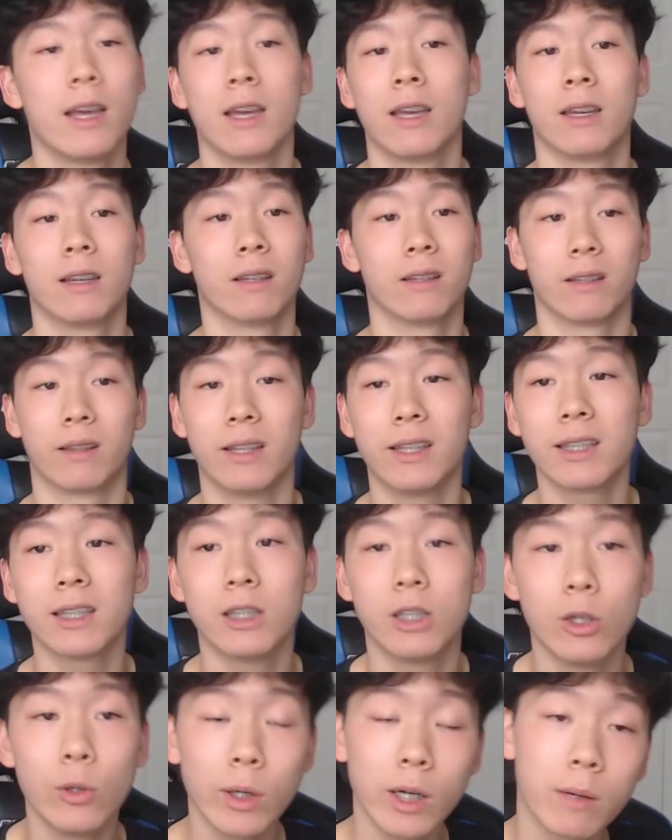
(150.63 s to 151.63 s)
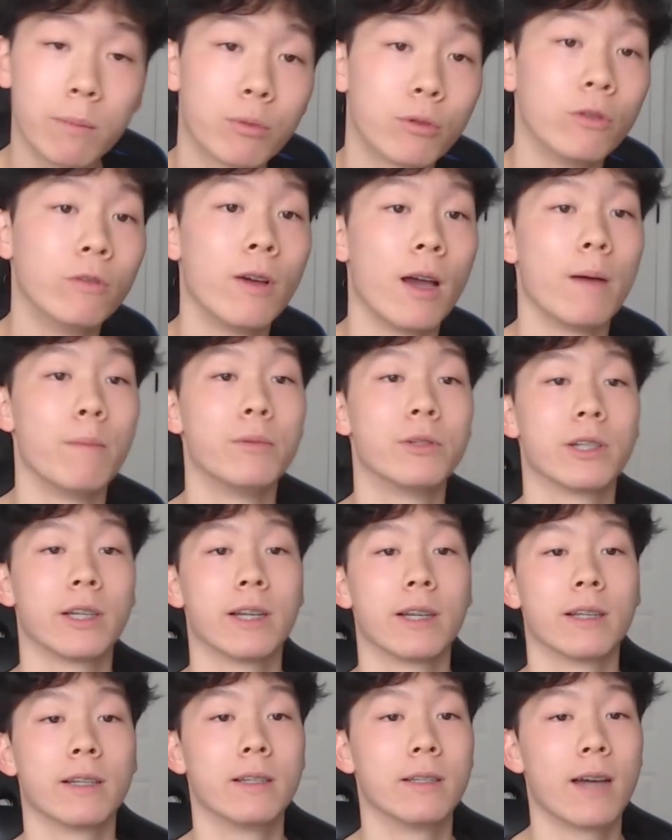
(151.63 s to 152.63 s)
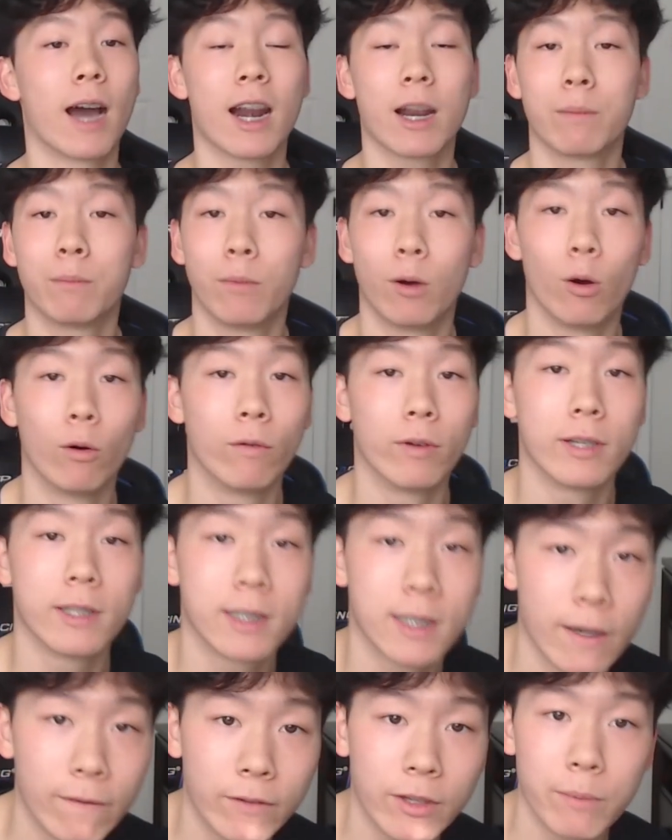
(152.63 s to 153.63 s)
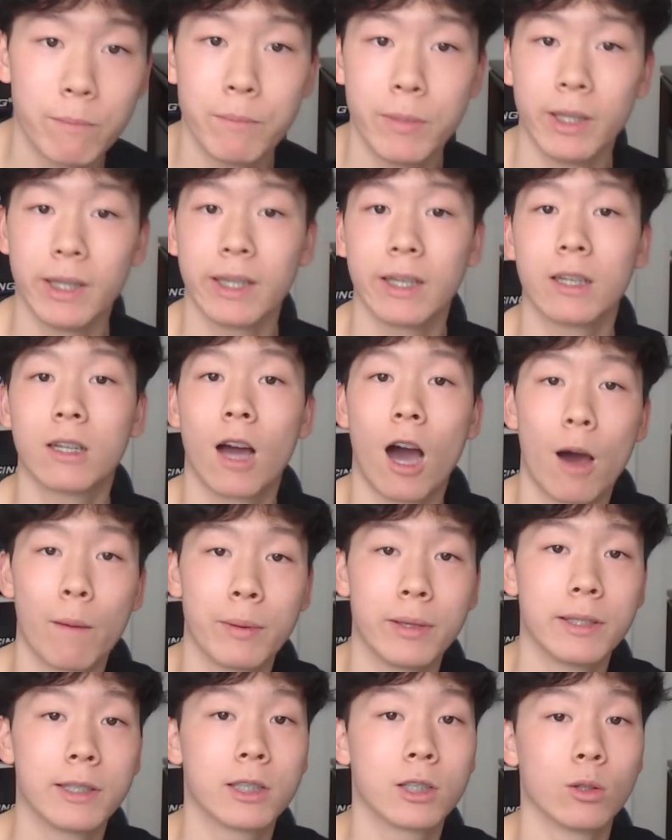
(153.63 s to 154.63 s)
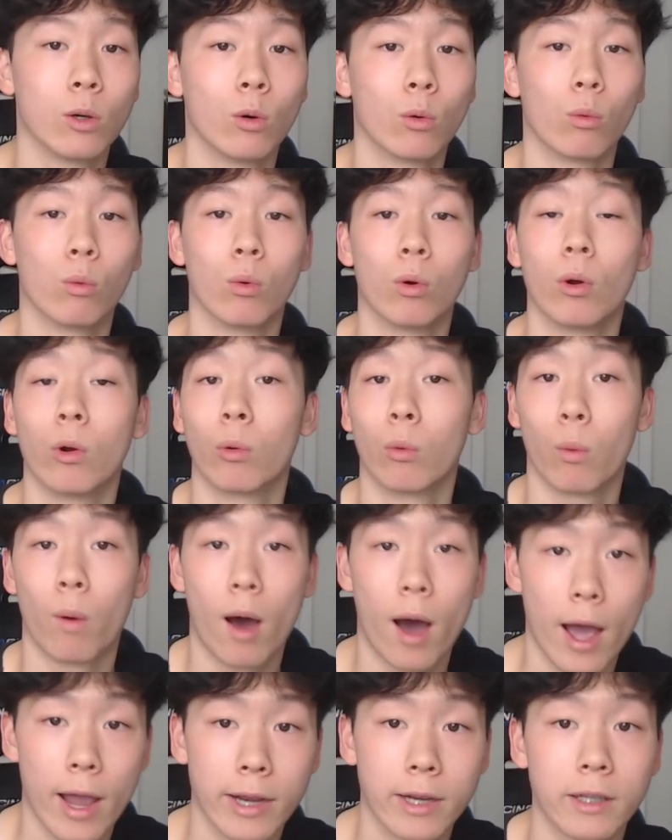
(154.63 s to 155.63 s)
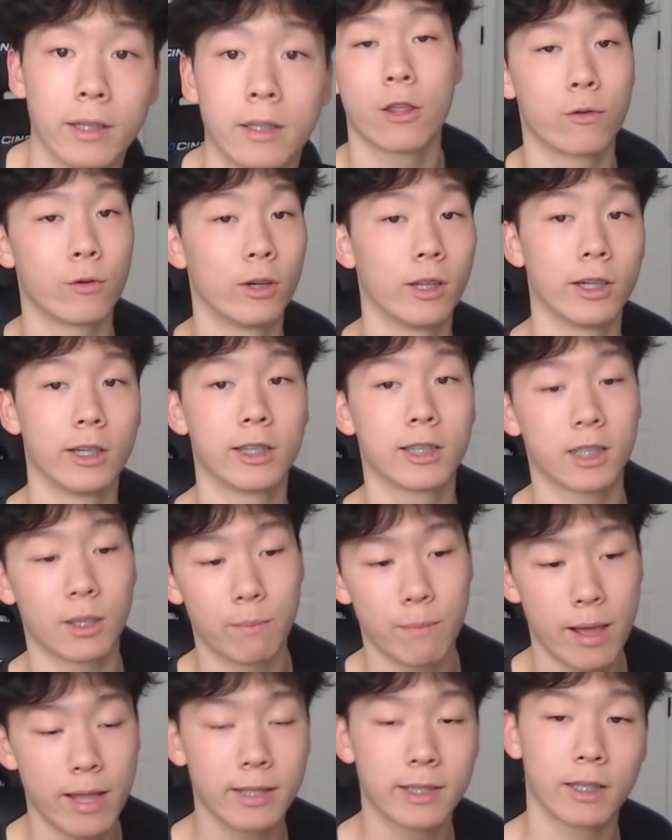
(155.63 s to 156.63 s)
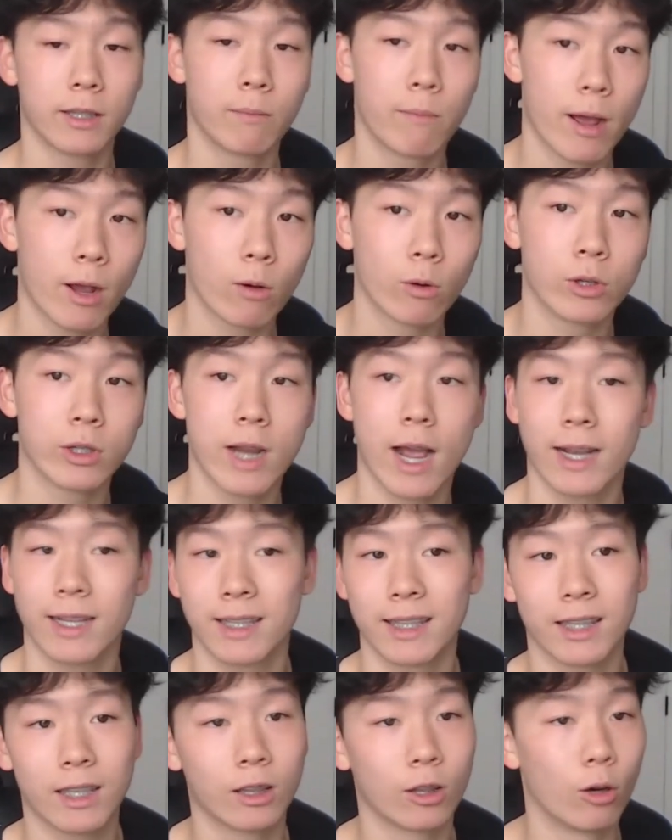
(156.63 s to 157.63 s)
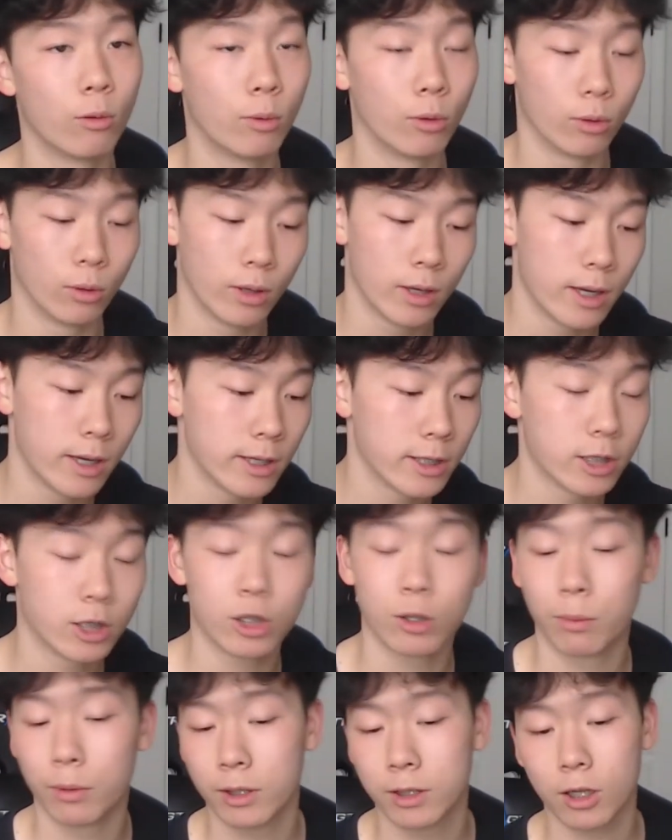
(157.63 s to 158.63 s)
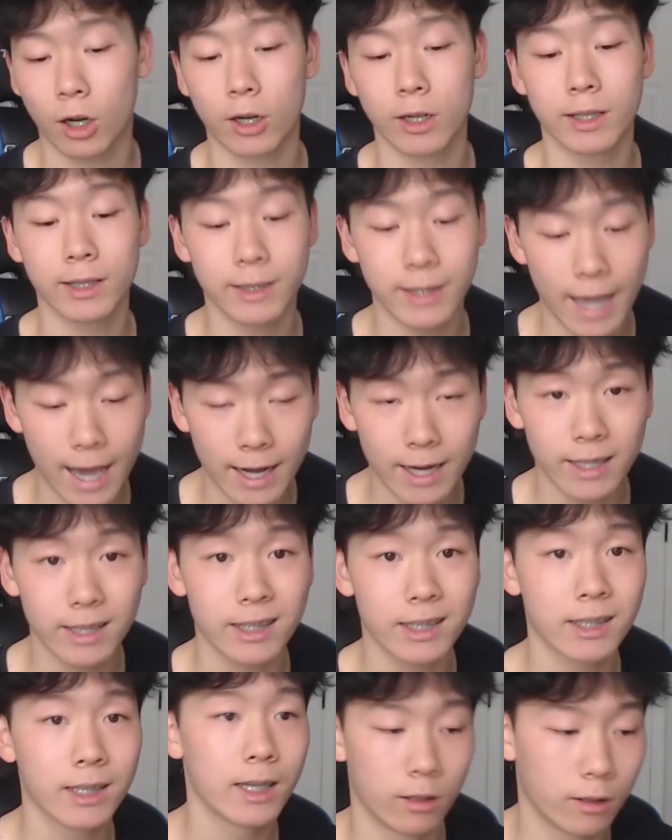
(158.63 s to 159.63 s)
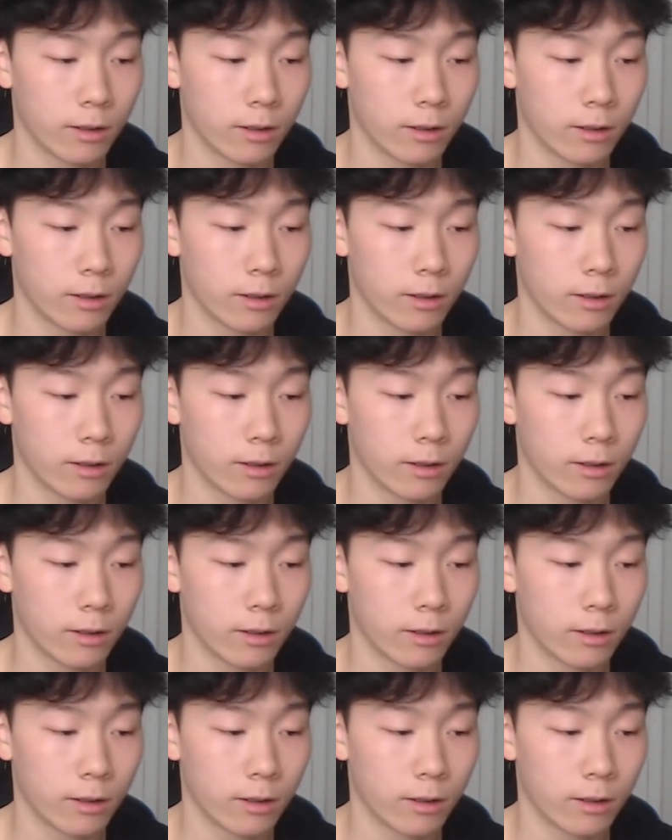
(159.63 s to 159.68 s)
this new and improved MJ got him over 70 million copies sold worldwide. Thriller cemented Michael Jackson's global superstar status.